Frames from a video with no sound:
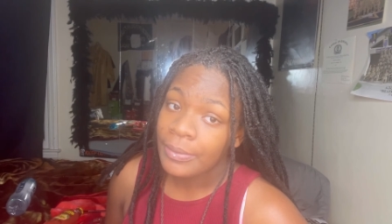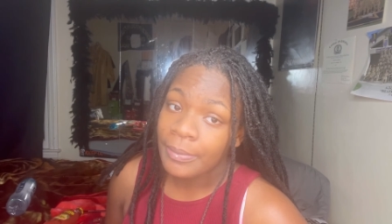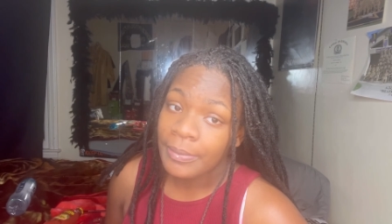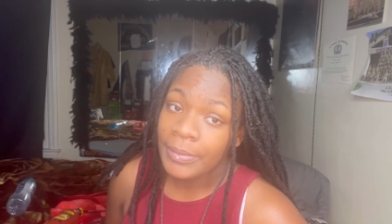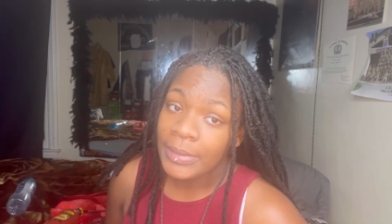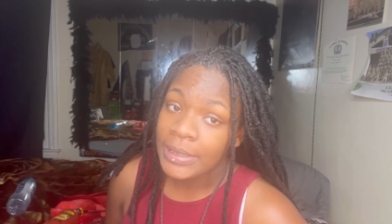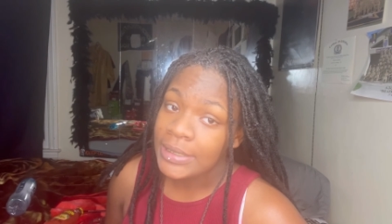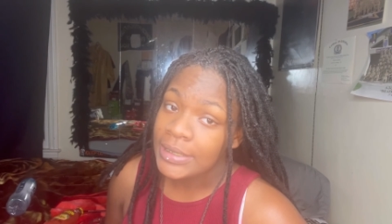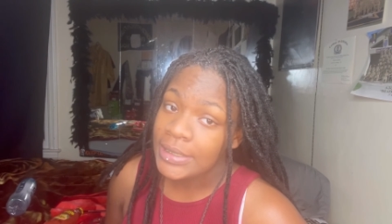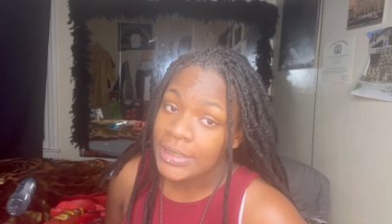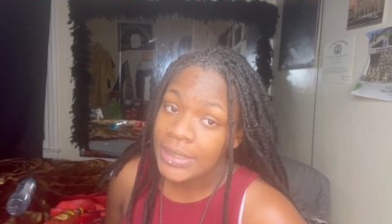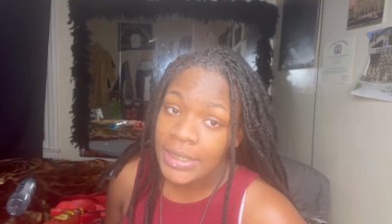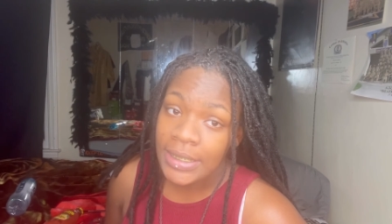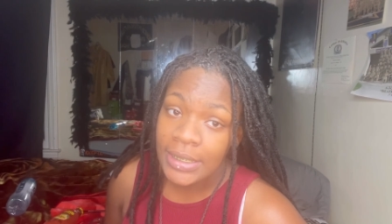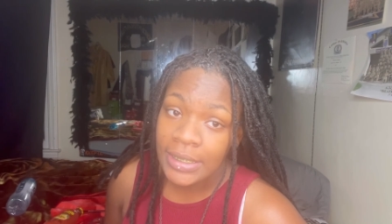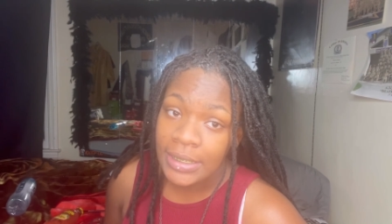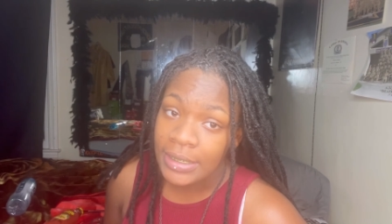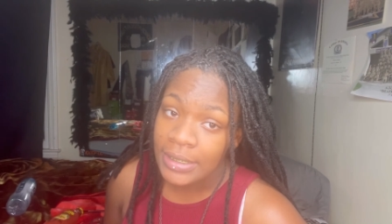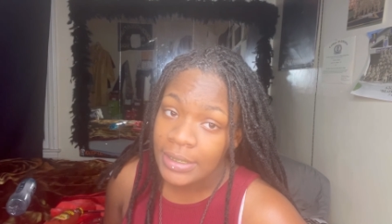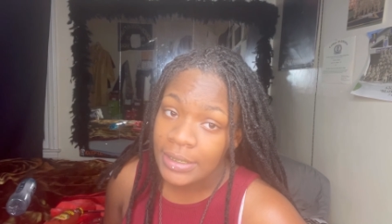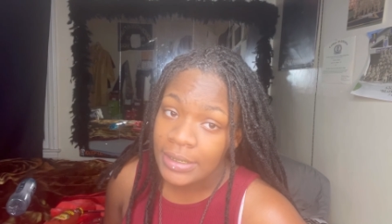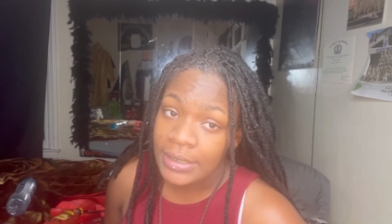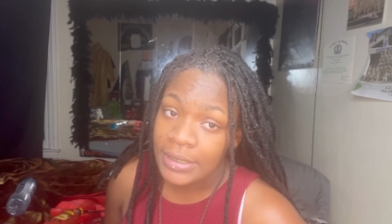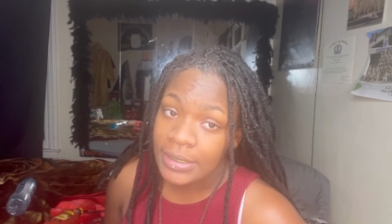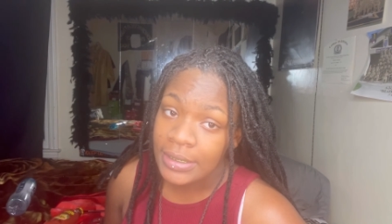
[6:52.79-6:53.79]

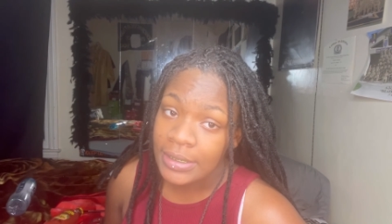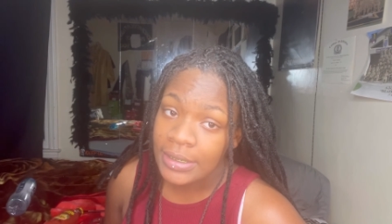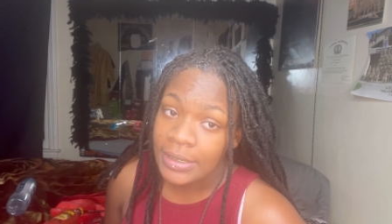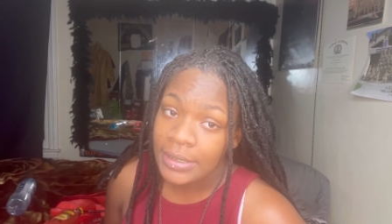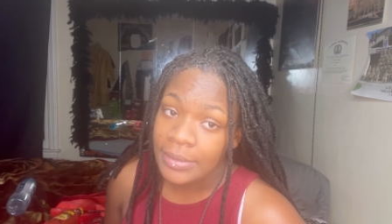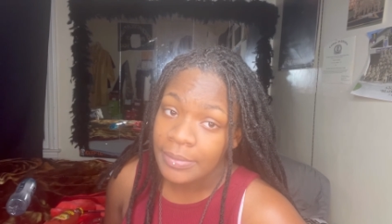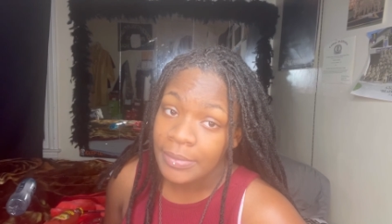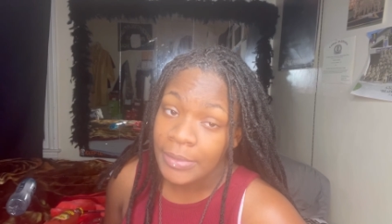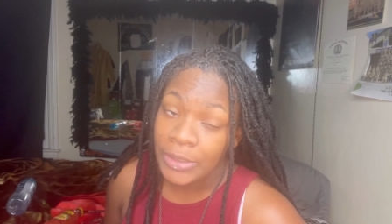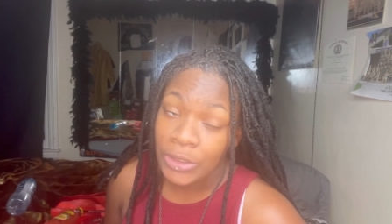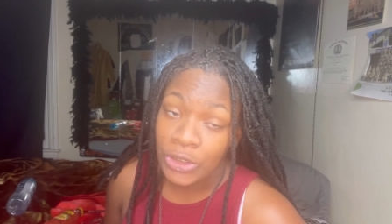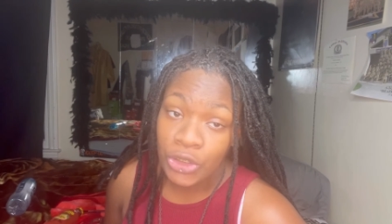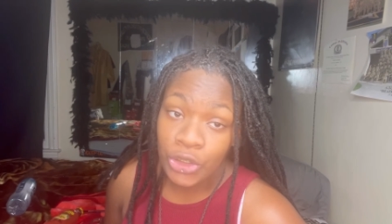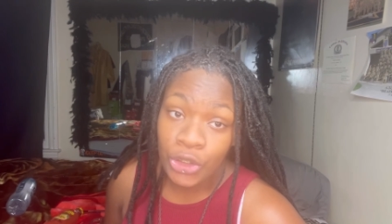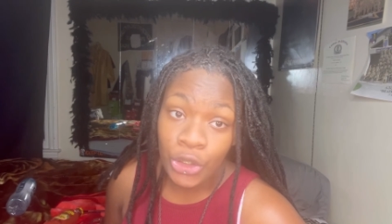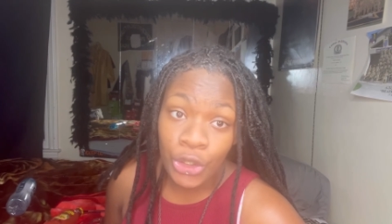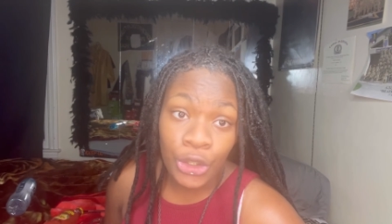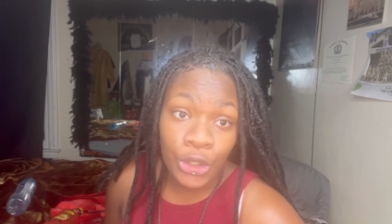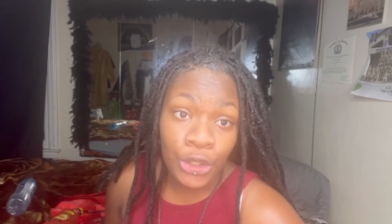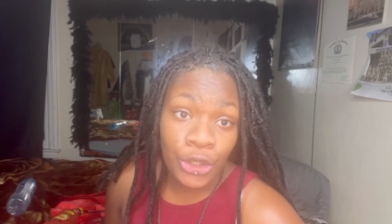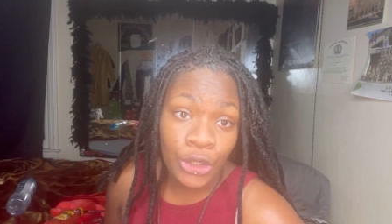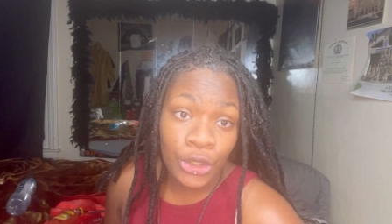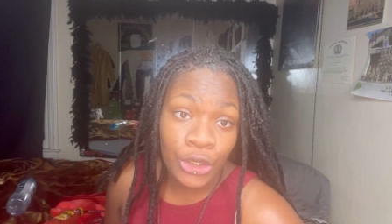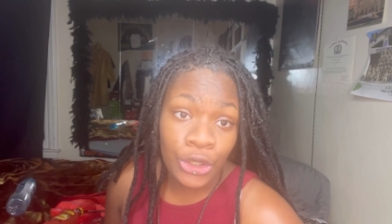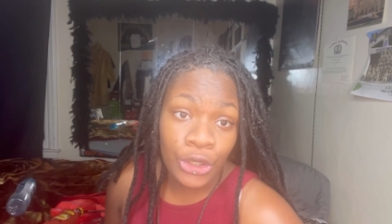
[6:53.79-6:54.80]
Mrs.
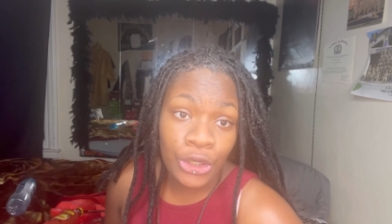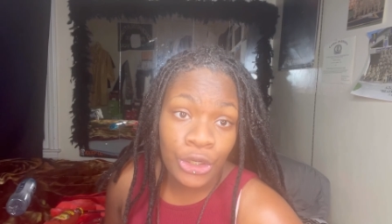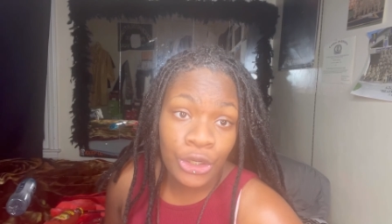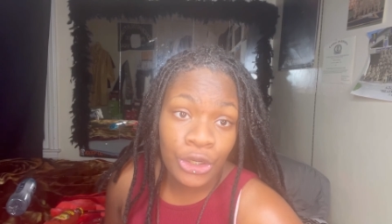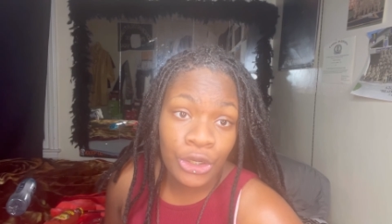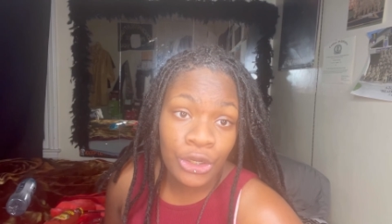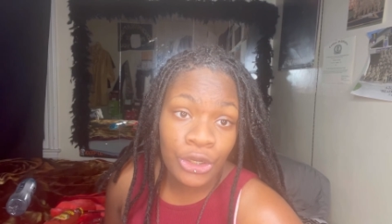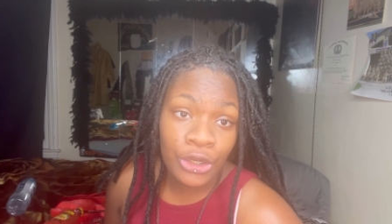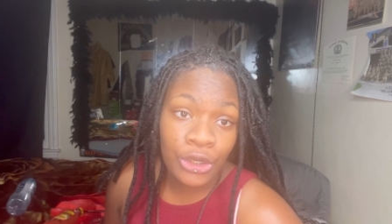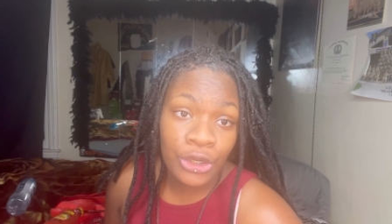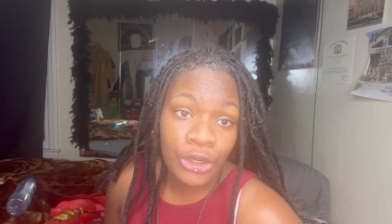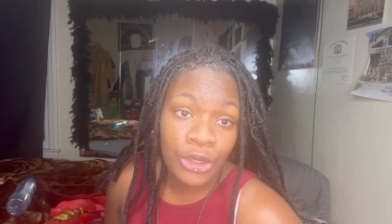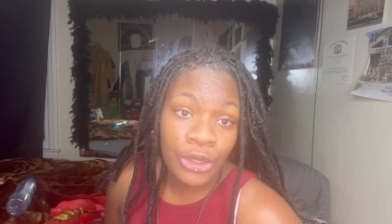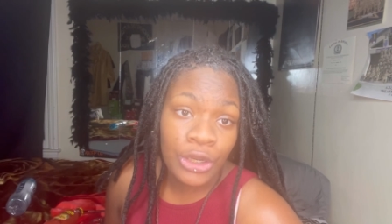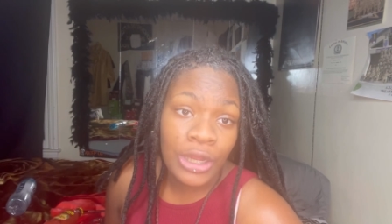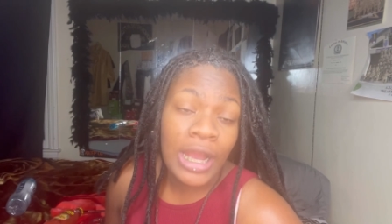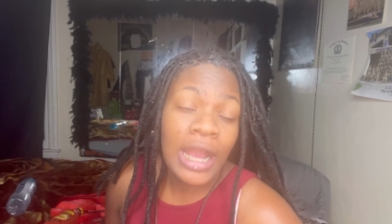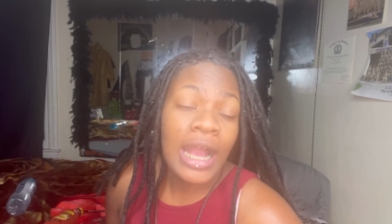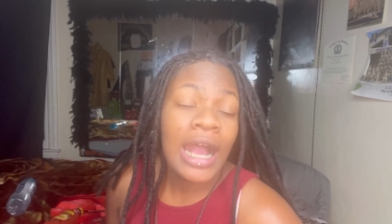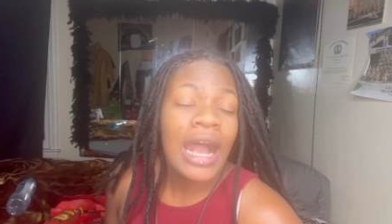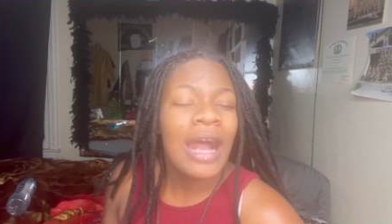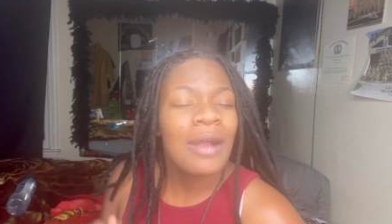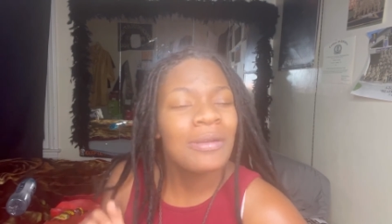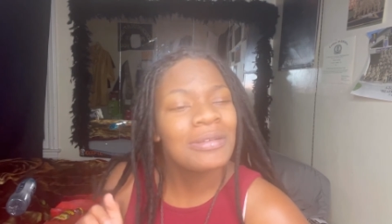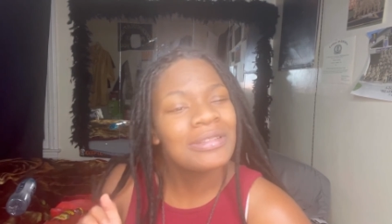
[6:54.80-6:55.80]
Mr.
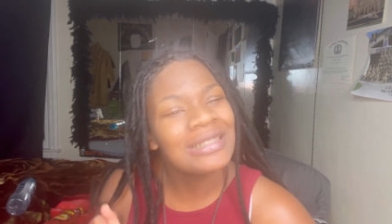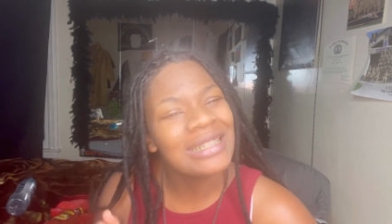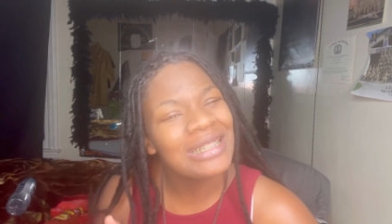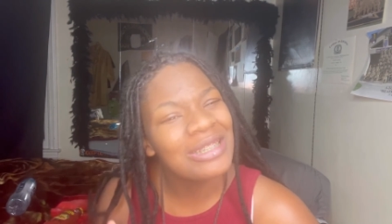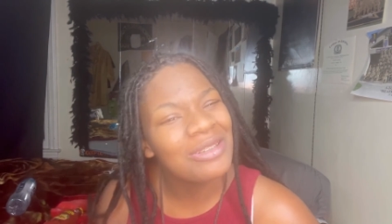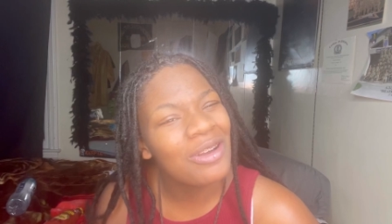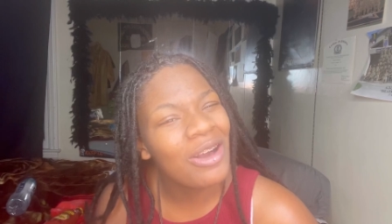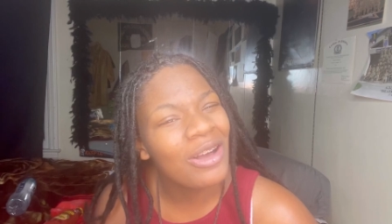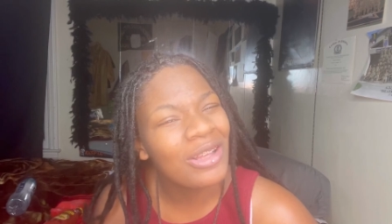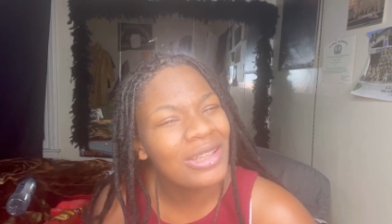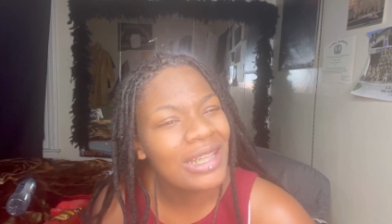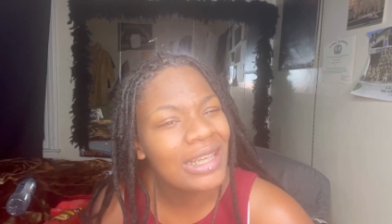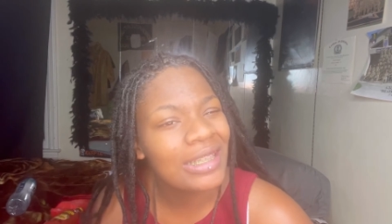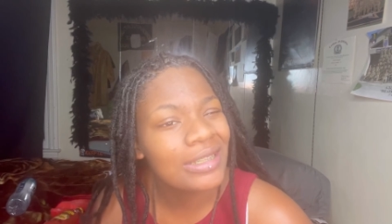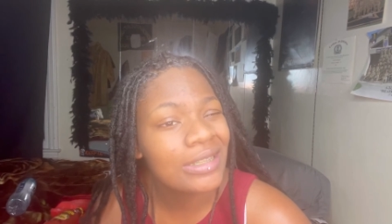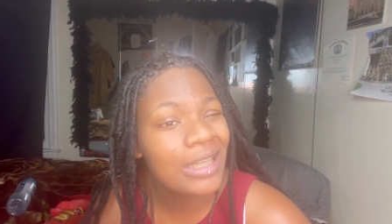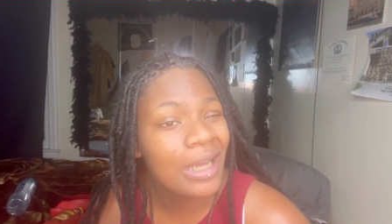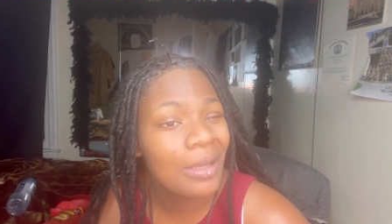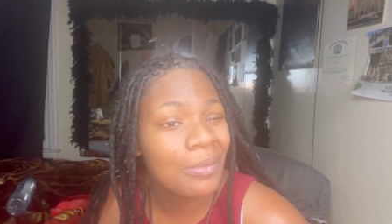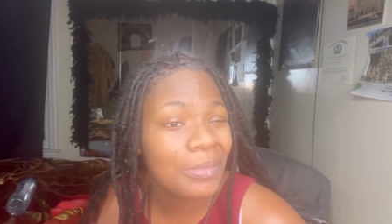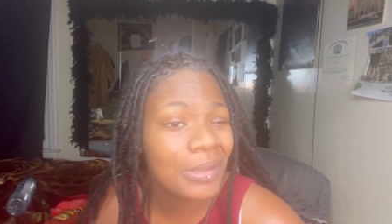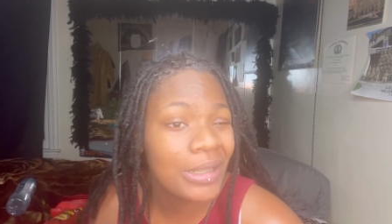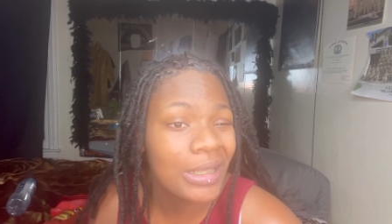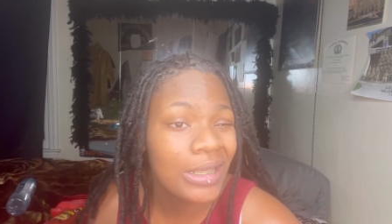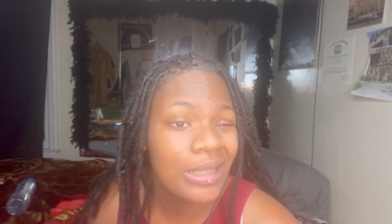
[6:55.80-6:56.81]
I'll see you all next
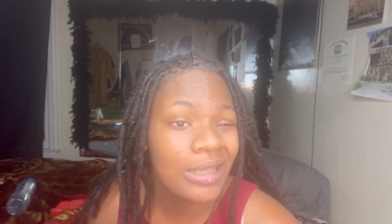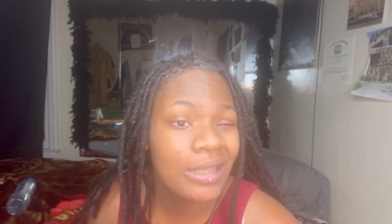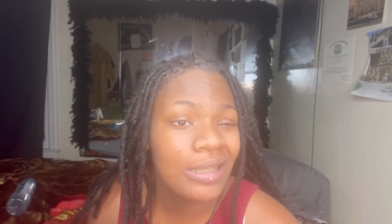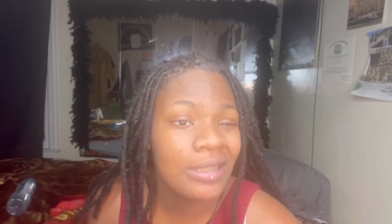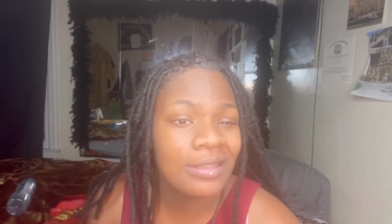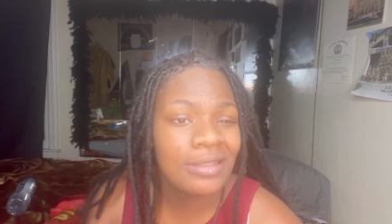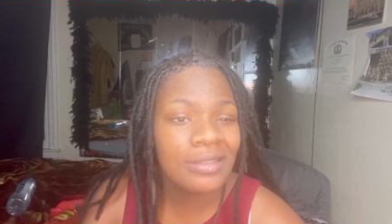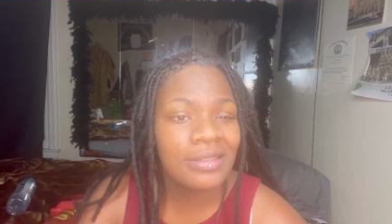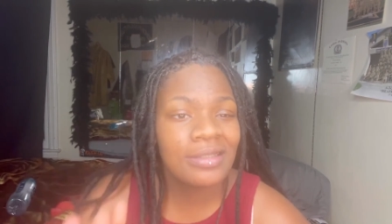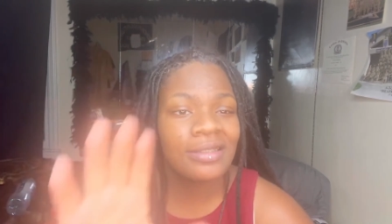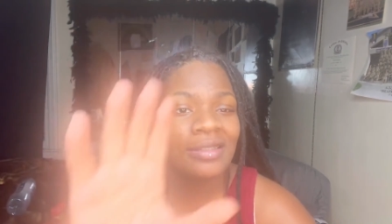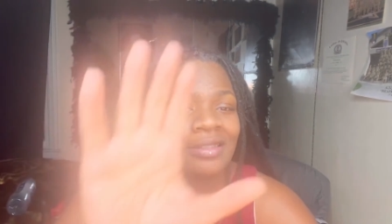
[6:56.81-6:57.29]
time. Peace.